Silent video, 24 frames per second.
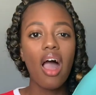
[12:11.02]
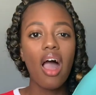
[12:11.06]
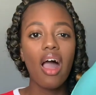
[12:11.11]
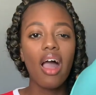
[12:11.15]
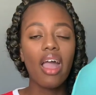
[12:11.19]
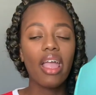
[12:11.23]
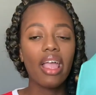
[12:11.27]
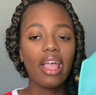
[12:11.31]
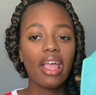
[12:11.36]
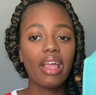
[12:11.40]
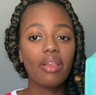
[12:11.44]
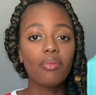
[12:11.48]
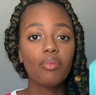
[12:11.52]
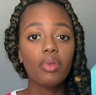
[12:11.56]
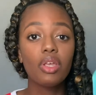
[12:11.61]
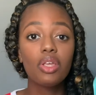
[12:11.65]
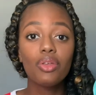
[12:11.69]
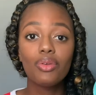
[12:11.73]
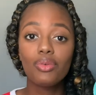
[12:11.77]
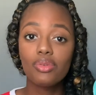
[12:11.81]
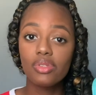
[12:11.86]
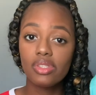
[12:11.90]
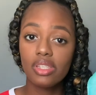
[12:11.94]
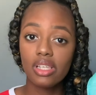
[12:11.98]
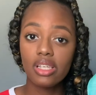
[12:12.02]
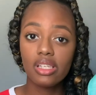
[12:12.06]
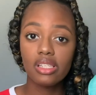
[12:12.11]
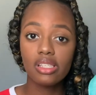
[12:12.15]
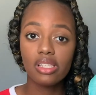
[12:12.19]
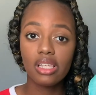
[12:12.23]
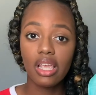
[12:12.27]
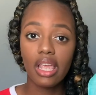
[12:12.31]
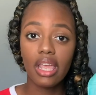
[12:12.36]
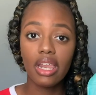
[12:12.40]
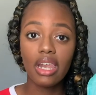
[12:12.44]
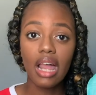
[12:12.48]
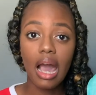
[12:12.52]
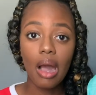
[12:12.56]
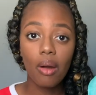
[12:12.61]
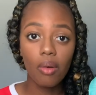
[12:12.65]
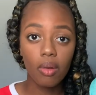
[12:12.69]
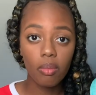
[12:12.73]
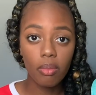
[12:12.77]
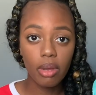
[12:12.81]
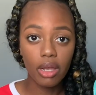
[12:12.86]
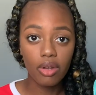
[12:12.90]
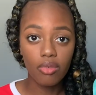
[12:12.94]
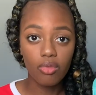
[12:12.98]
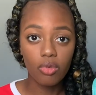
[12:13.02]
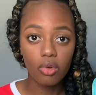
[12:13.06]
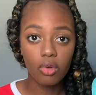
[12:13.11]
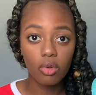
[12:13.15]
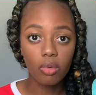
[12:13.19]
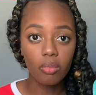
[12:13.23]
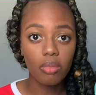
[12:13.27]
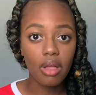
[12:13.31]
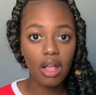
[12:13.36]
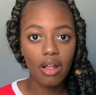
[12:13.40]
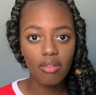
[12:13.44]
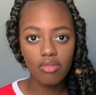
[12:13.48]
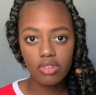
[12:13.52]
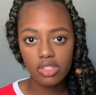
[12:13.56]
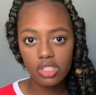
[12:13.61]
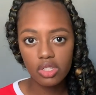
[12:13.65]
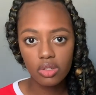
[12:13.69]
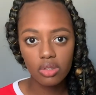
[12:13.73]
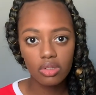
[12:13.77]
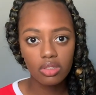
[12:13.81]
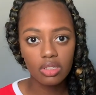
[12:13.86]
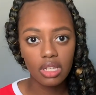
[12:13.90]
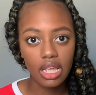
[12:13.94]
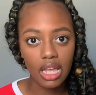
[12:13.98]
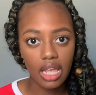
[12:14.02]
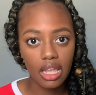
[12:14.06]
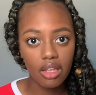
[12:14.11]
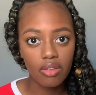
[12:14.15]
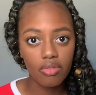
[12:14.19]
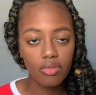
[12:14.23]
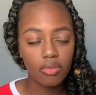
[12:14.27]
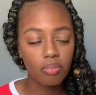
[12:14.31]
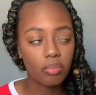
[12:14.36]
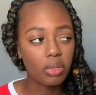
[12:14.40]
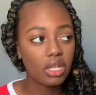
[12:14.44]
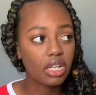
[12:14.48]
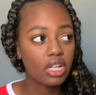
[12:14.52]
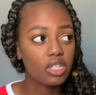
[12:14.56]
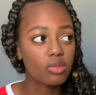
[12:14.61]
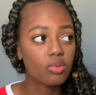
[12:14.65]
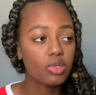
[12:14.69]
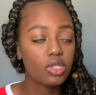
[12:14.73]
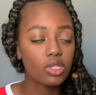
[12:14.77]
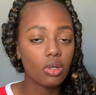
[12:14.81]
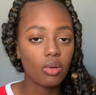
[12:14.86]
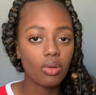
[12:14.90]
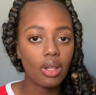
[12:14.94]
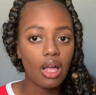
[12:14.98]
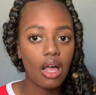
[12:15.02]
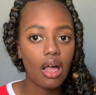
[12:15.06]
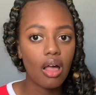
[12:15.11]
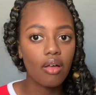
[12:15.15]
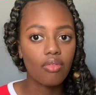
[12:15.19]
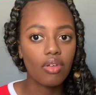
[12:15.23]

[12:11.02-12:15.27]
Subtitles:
And we use this in our bedroom every single night because we don't have,